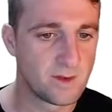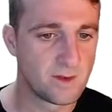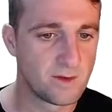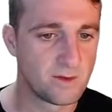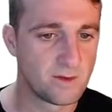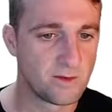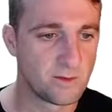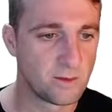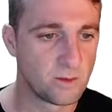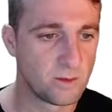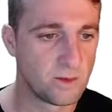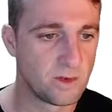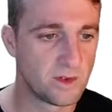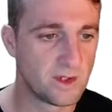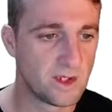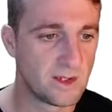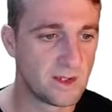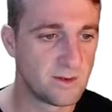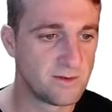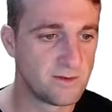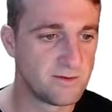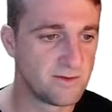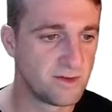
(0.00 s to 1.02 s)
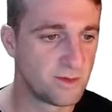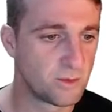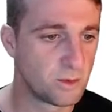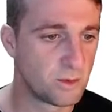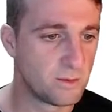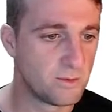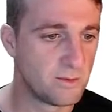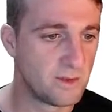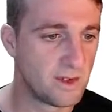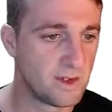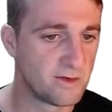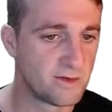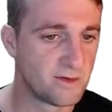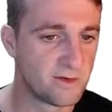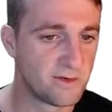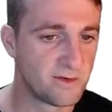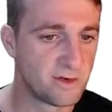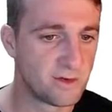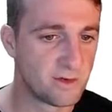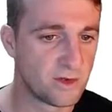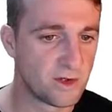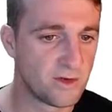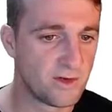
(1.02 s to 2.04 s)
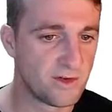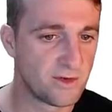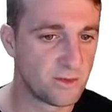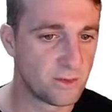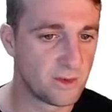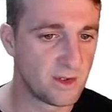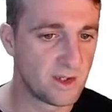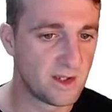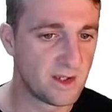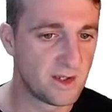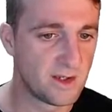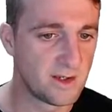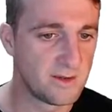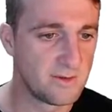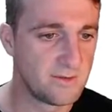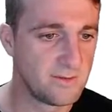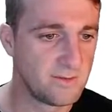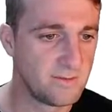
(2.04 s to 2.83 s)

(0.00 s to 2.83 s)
Let's work out. There's one there. So if you look at this wick here,